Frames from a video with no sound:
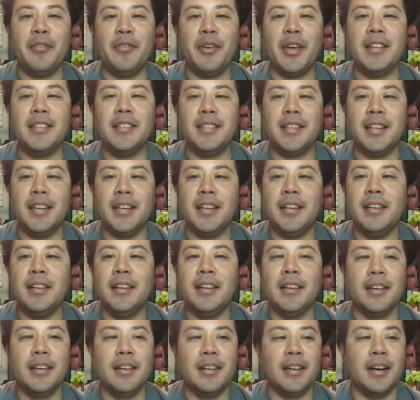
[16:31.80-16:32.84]
18.
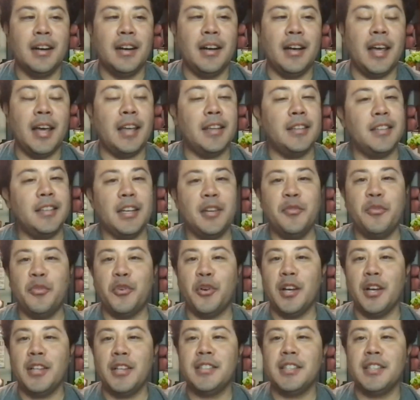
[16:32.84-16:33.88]
18
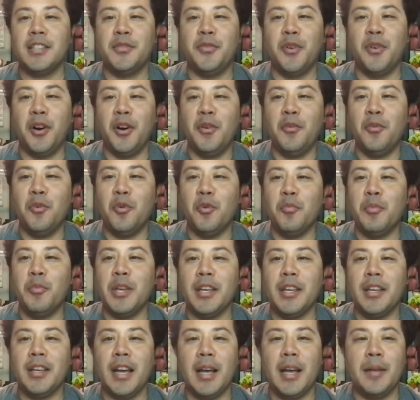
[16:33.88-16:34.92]
for us this fall will
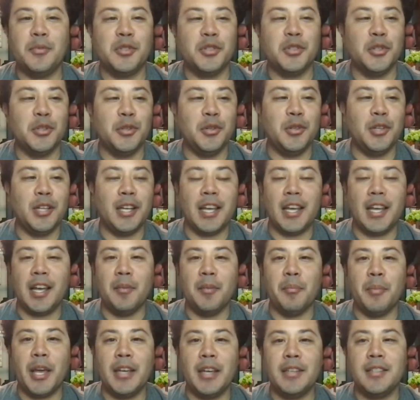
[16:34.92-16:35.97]
be absolutely
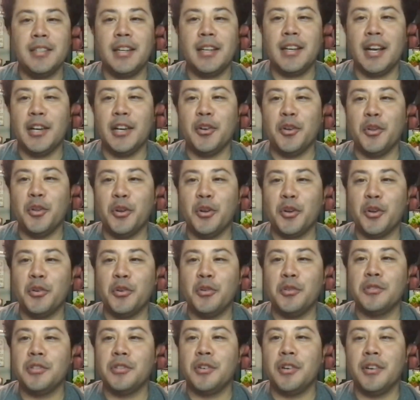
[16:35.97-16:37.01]
amazing. I know the
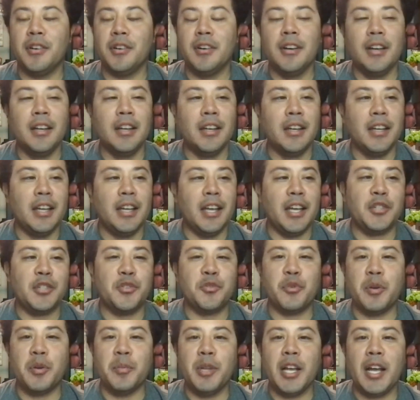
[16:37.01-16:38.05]
girls are
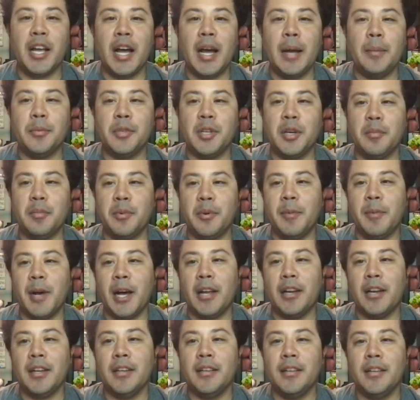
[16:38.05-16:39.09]
extremely hyped up
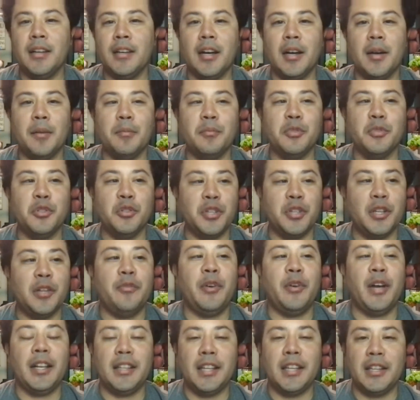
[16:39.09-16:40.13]
about it due to the
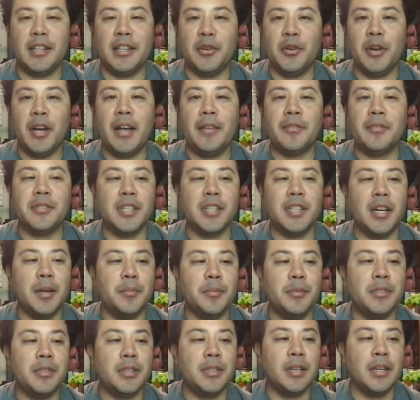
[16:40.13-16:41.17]
fact that they'll have
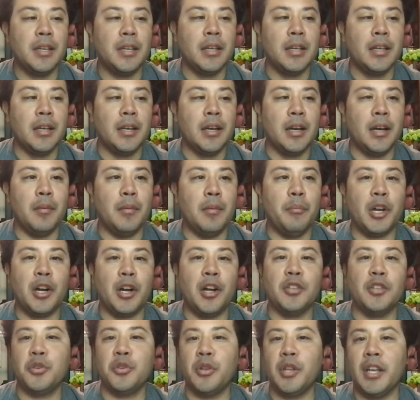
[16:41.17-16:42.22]
subs, but
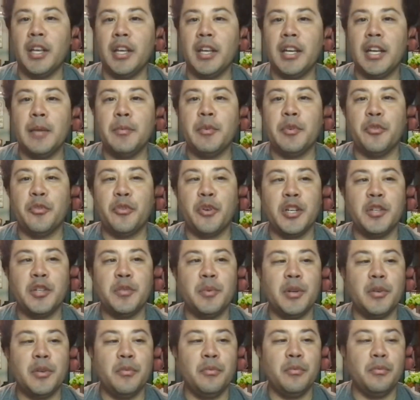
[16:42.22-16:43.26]
also the incoming
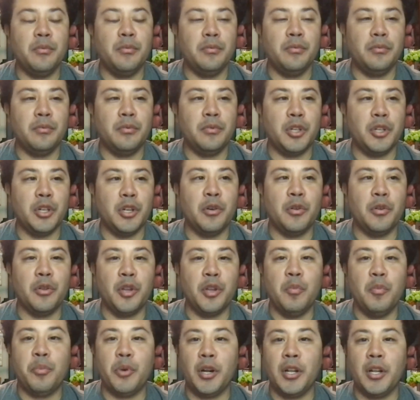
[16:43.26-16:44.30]
freshmen,
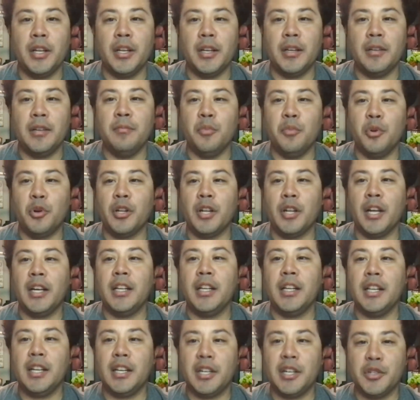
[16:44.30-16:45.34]
they'll probably more
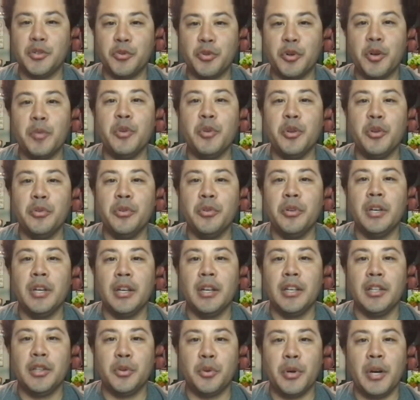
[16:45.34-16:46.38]
likely contribute
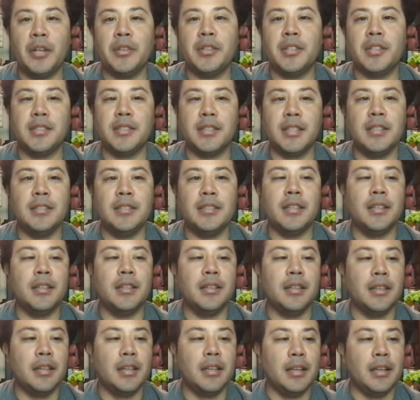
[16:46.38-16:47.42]
throughout the
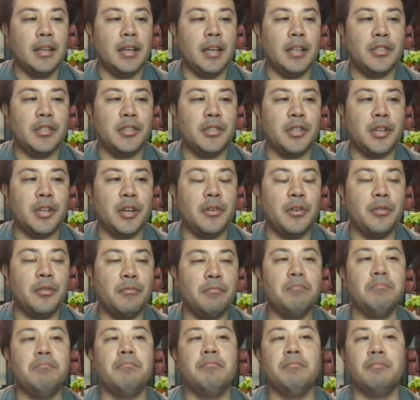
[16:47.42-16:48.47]
season. And
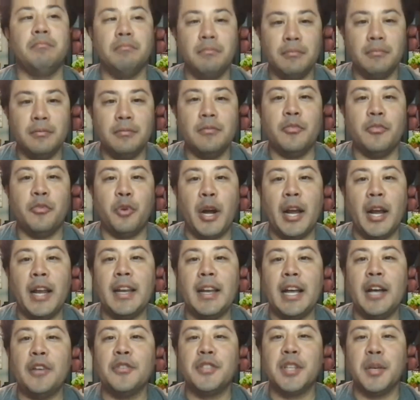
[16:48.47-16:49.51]
so right
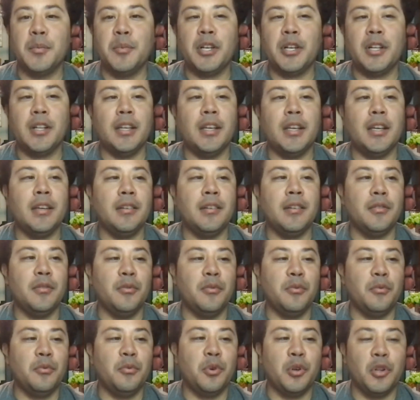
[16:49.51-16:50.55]
now, typically,
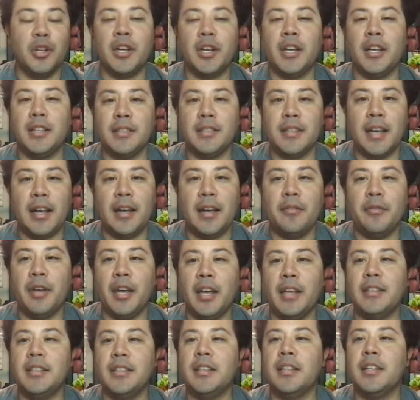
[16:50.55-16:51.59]
we're looking to have
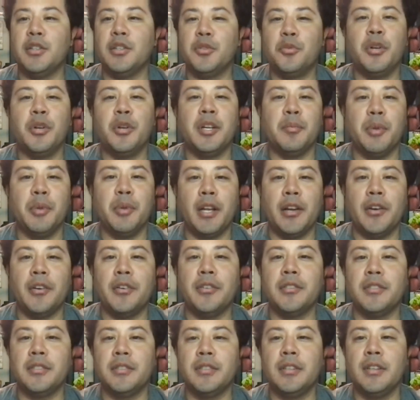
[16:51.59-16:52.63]
18 to 20
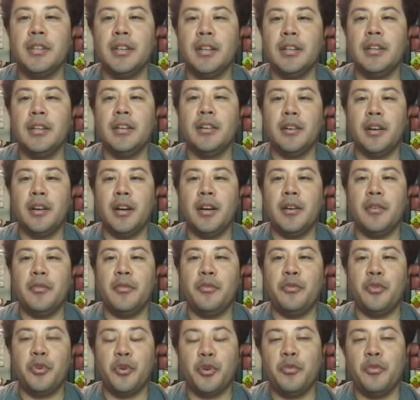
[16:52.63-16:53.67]
players
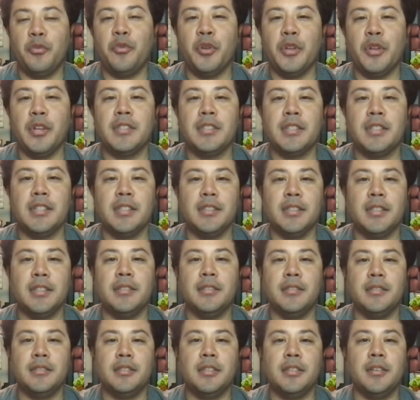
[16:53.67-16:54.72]
for the
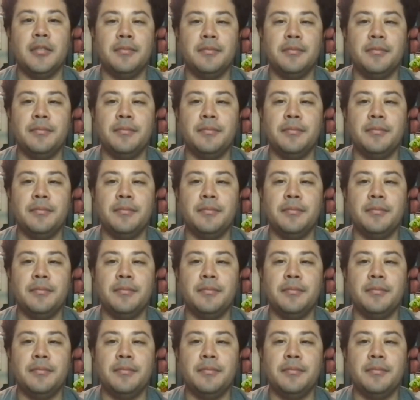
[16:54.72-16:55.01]
season. So